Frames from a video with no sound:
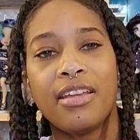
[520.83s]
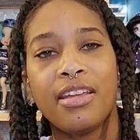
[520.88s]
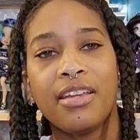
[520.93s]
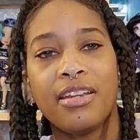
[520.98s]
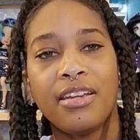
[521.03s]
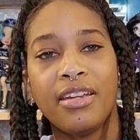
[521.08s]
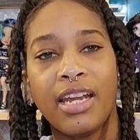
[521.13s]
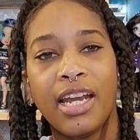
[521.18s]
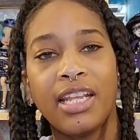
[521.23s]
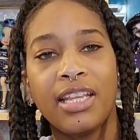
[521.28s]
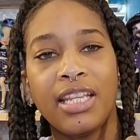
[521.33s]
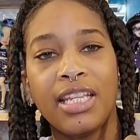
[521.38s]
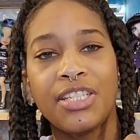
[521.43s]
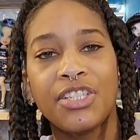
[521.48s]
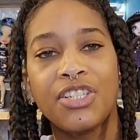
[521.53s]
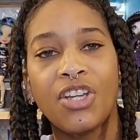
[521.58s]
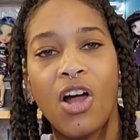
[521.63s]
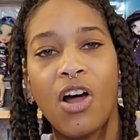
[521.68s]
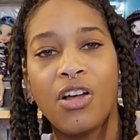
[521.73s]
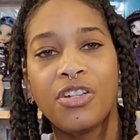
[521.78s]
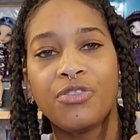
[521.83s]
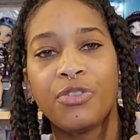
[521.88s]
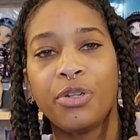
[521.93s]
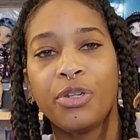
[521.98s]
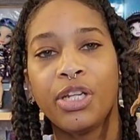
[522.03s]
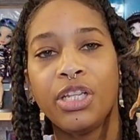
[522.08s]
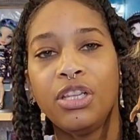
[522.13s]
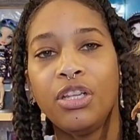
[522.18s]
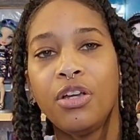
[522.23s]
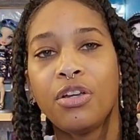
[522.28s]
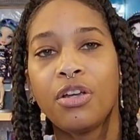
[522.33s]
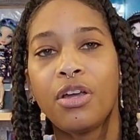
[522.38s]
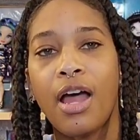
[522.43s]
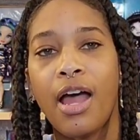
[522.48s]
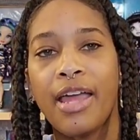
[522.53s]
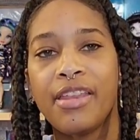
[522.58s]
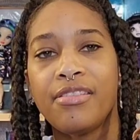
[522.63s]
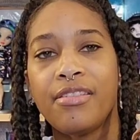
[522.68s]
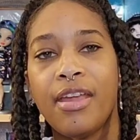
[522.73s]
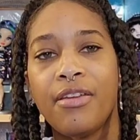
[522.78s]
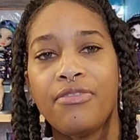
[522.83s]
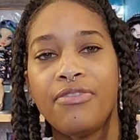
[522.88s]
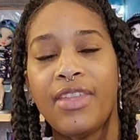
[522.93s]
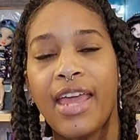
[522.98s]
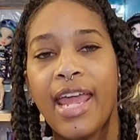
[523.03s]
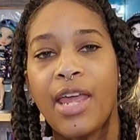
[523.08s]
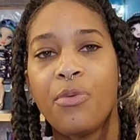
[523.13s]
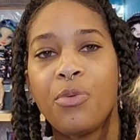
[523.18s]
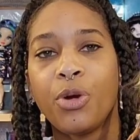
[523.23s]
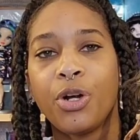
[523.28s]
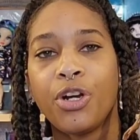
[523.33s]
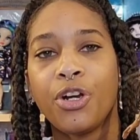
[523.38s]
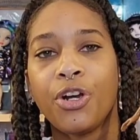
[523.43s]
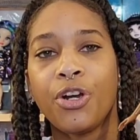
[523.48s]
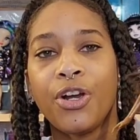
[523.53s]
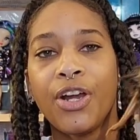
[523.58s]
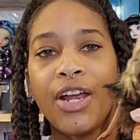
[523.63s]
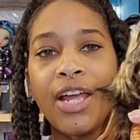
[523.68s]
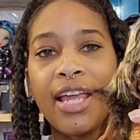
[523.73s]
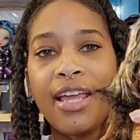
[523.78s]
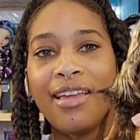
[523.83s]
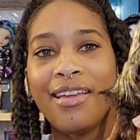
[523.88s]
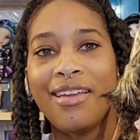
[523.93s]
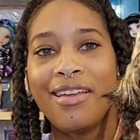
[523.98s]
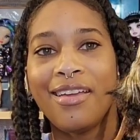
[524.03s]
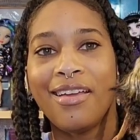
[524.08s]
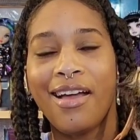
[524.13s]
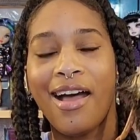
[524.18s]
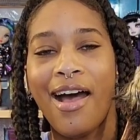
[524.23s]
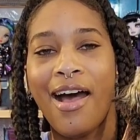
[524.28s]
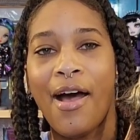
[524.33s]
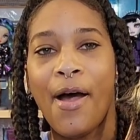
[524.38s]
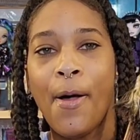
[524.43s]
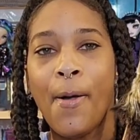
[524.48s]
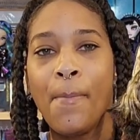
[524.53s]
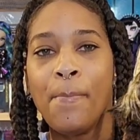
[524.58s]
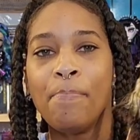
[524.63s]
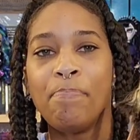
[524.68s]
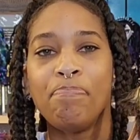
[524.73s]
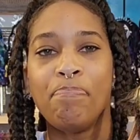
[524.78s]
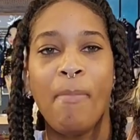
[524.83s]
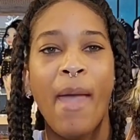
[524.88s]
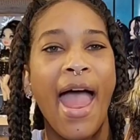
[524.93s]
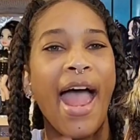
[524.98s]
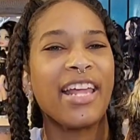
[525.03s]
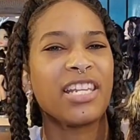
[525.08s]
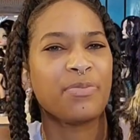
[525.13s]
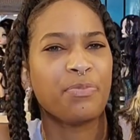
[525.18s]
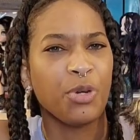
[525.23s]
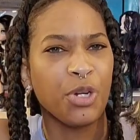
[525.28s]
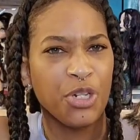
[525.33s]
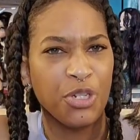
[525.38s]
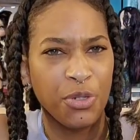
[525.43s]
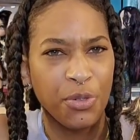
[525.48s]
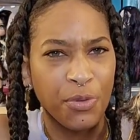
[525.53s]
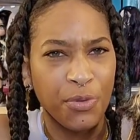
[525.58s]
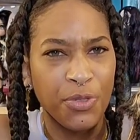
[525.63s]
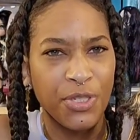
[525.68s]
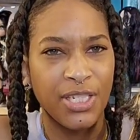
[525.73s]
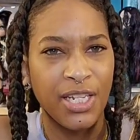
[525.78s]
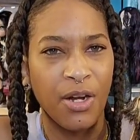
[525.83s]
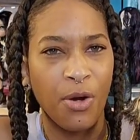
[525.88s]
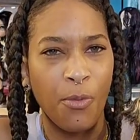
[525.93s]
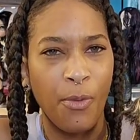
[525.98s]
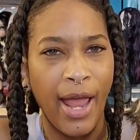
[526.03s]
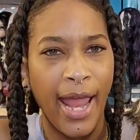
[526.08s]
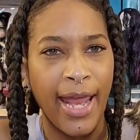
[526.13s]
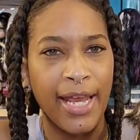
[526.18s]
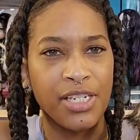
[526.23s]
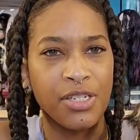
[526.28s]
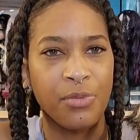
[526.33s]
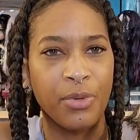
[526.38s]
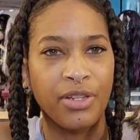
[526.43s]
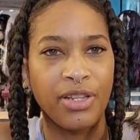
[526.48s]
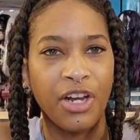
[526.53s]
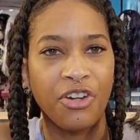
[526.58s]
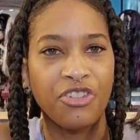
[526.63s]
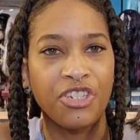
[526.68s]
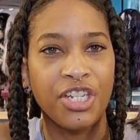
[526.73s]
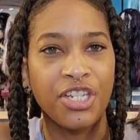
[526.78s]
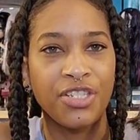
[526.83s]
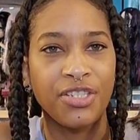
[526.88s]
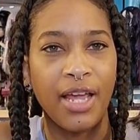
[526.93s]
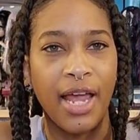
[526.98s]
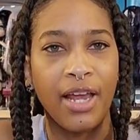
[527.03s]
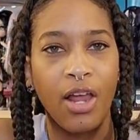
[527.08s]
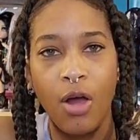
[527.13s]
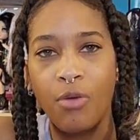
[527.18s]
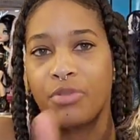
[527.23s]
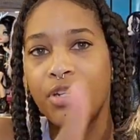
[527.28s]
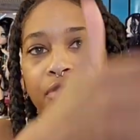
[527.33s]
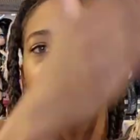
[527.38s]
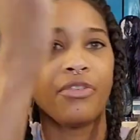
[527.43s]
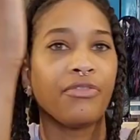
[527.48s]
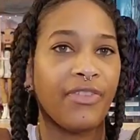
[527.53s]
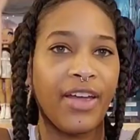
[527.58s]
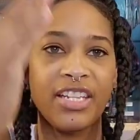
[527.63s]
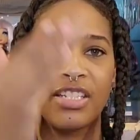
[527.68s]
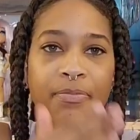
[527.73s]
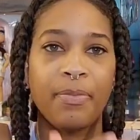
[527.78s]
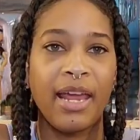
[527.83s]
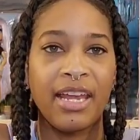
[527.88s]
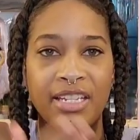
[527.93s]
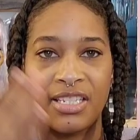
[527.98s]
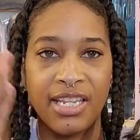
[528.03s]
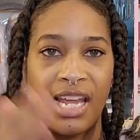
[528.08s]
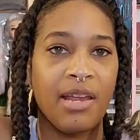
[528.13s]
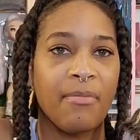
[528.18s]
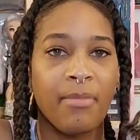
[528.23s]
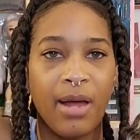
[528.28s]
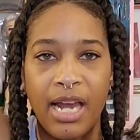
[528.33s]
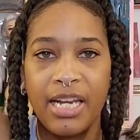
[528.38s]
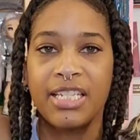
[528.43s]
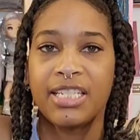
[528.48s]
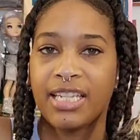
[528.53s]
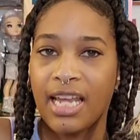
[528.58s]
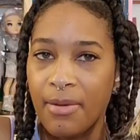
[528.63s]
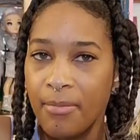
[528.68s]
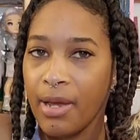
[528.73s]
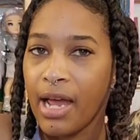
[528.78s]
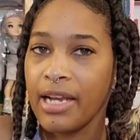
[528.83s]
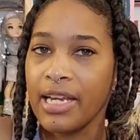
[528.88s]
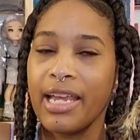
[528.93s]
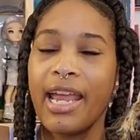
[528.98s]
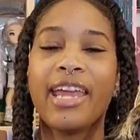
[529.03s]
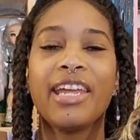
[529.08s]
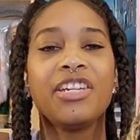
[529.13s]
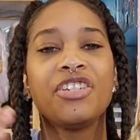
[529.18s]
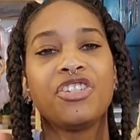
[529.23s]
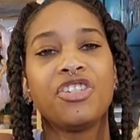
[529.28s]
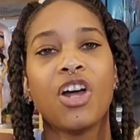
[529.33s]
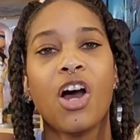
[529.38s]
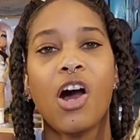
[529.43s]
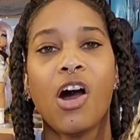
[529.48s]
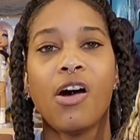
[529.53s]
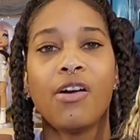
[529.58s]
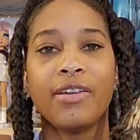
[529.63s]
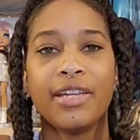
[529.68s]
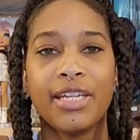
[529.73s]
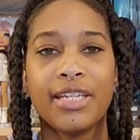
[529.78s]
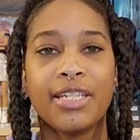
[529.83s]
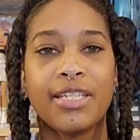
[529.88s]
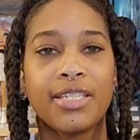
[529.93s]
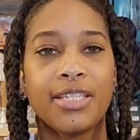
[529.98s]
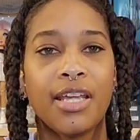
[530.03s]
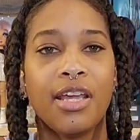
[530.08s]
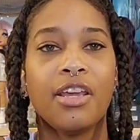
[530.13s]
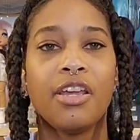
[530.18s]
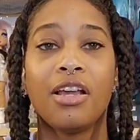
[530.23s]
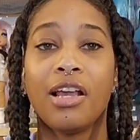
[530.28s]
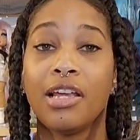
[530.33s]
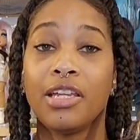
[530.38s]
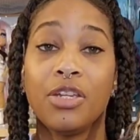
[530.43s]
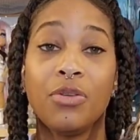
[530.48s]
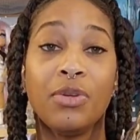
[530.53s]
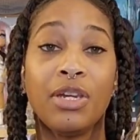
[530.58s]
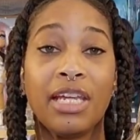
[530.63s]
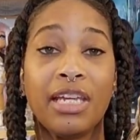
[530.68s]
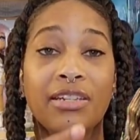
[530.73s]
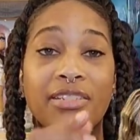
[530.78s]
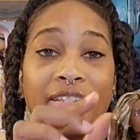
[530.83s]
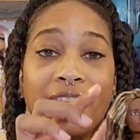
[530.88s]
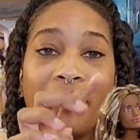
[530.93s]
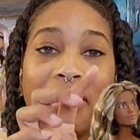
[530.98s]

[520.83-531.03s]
None of these dogs really look as if they were um, mass produced in a way to where they're just like, oh, different face paint, same body, same body. Each doll is unique to the